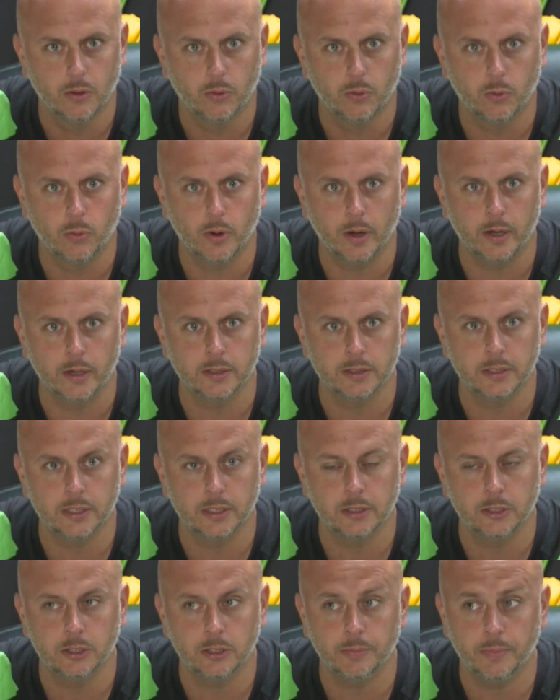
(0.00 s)
Whereas
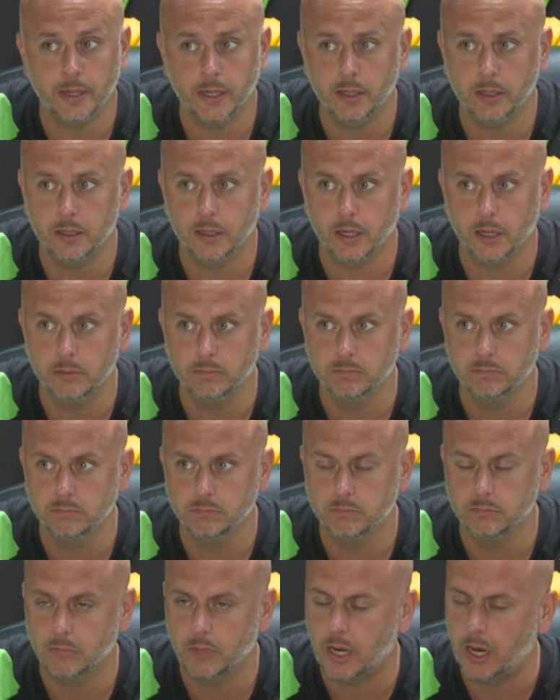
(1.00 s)
in Jamaica,
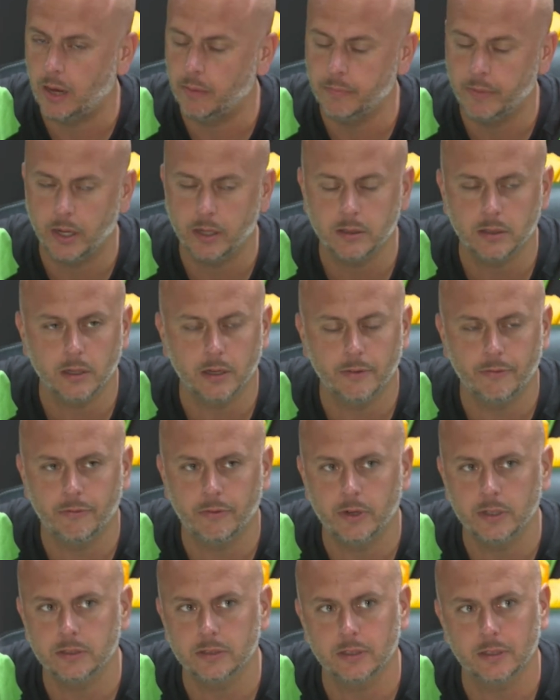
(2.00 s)
I'm not going to
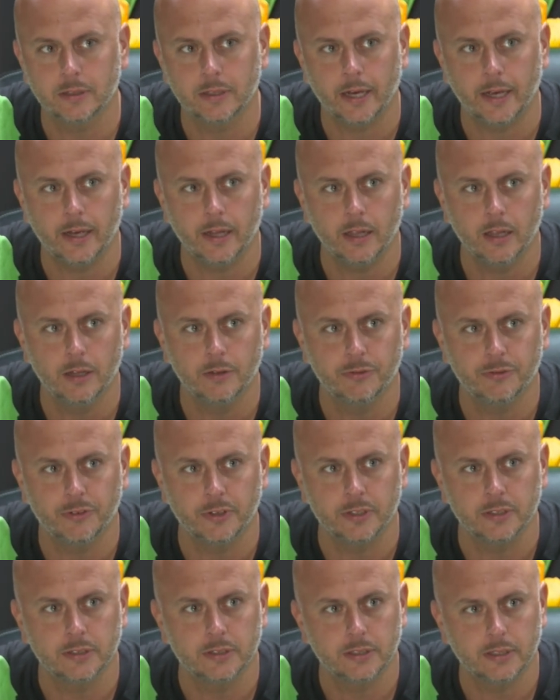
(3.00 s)
wrestle the
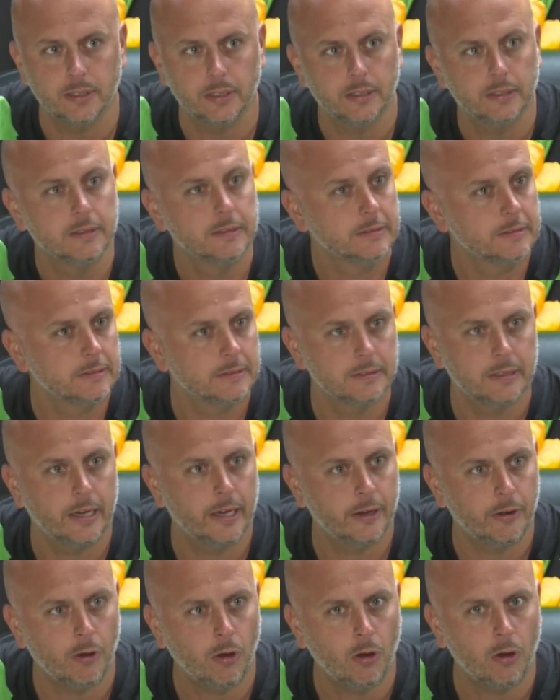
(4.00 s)
elephant
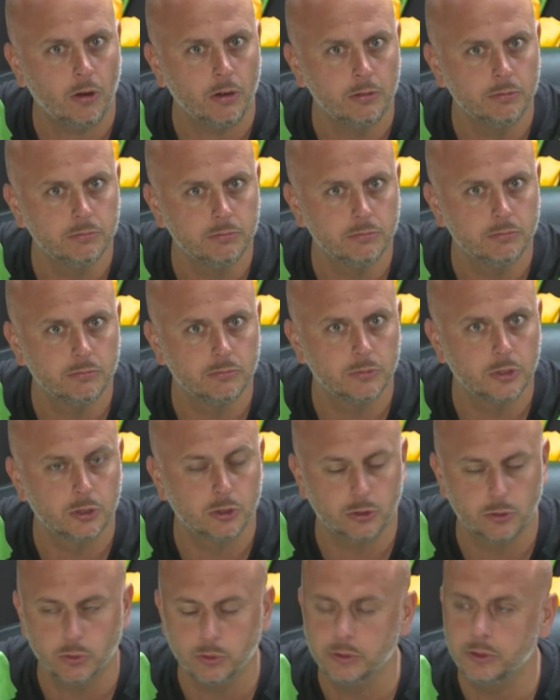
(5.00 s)
at all. The
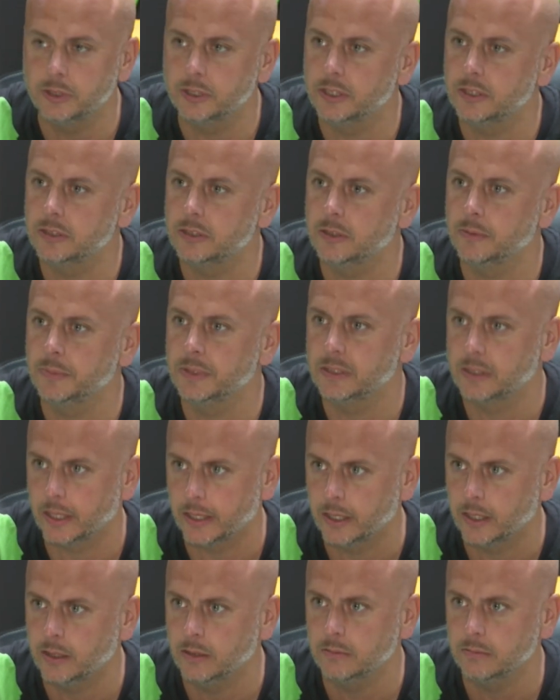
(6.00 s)
school system is
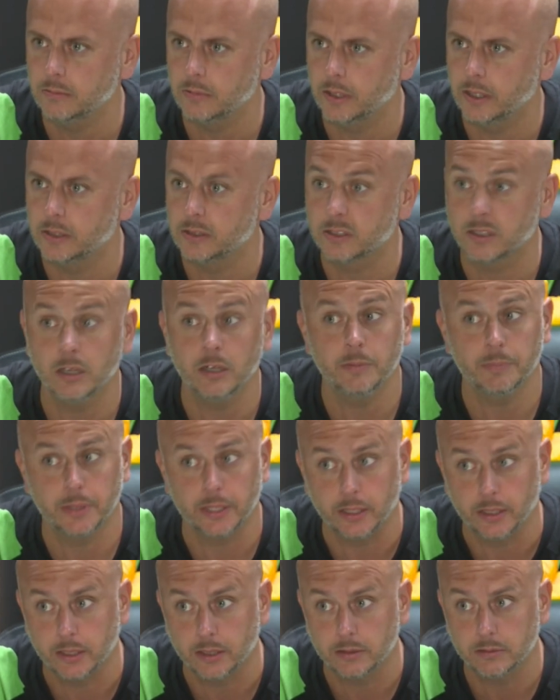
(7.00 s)
here and it's going to
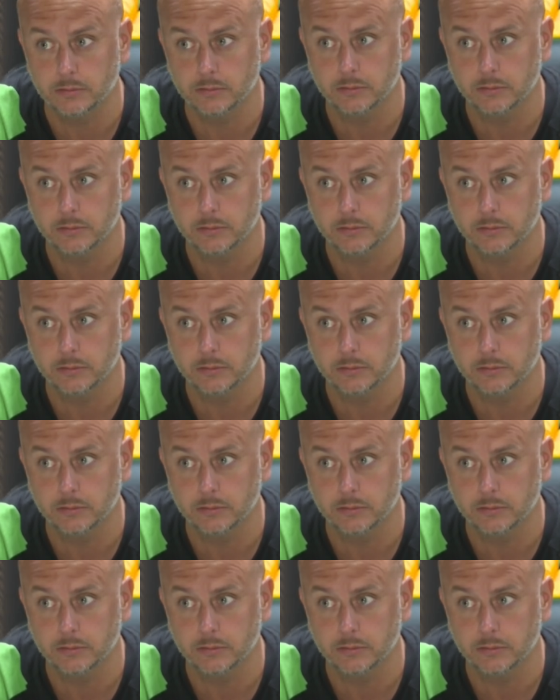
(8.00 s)
be here.